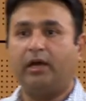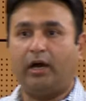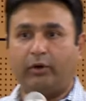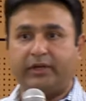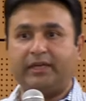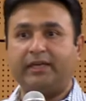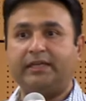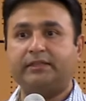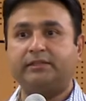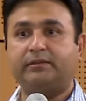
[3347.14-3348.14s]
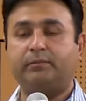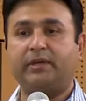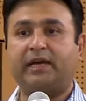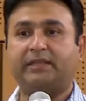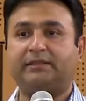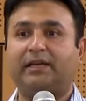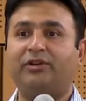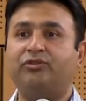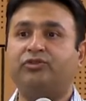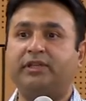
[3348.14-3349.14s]
How it heals? Because the
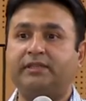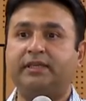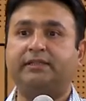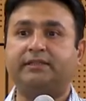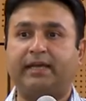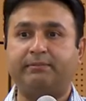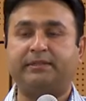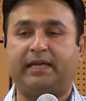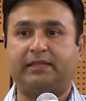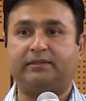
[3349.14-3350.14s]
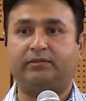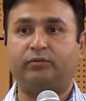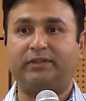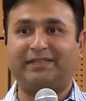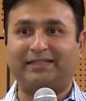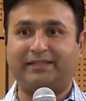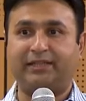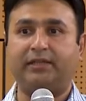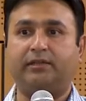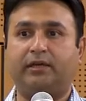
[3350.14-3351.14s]
intrinsic stem cells, which are
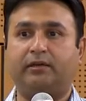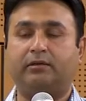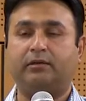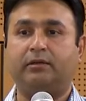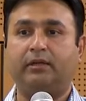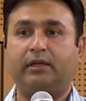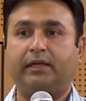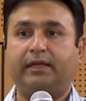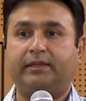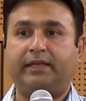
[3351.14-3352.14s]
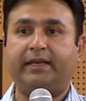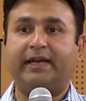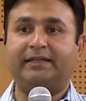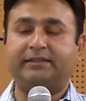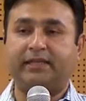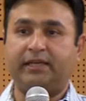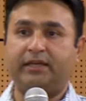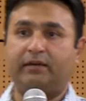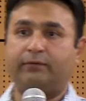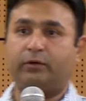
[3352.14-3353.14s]
sitting there, they get a
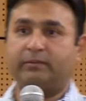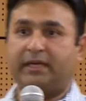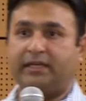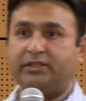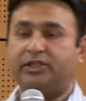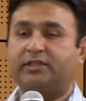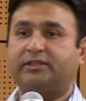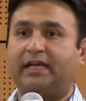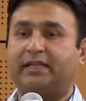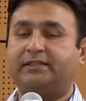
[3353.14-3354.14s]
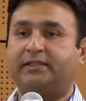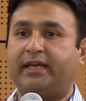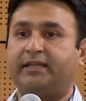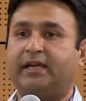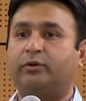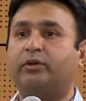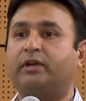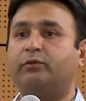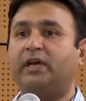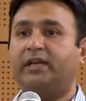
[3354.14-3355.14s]
signal from the injured cells saying that,
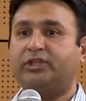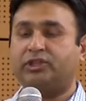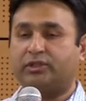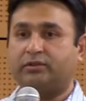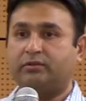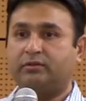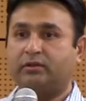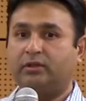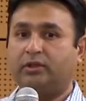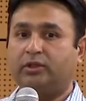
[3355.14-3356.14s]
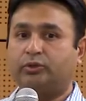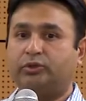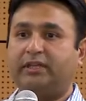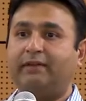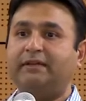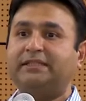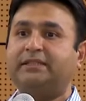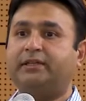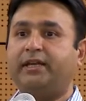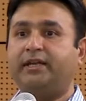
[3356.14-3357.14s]
okay, we are injured. So they will
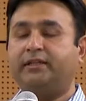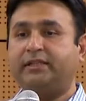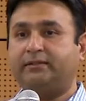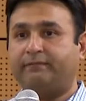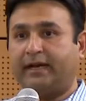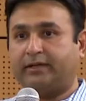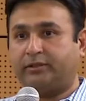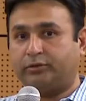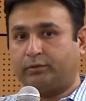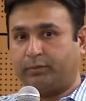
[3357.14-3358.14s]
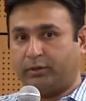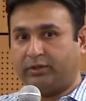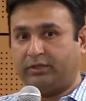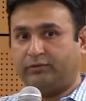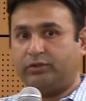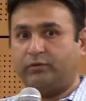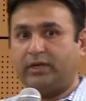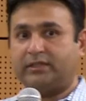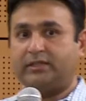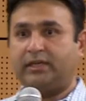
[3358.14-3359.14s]
secrete these factors or proteins which we
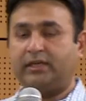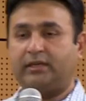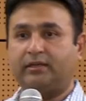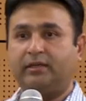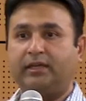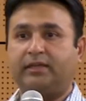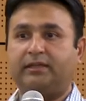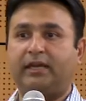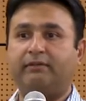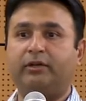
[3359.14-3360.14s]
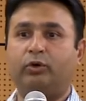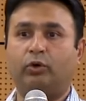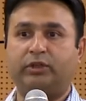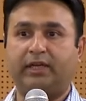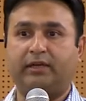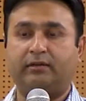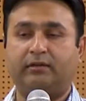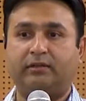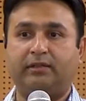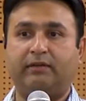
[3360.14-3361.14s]
are seeing. They will go there,
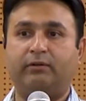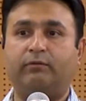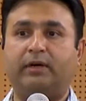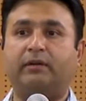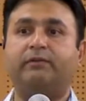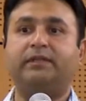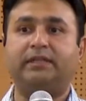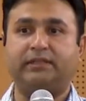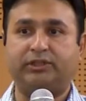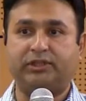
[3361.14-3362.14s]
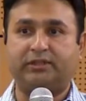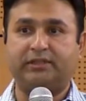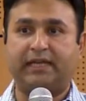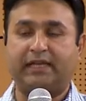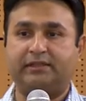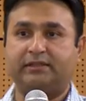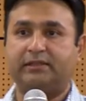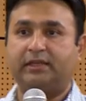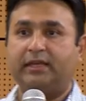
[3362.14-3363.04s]
they will work with these injured cells,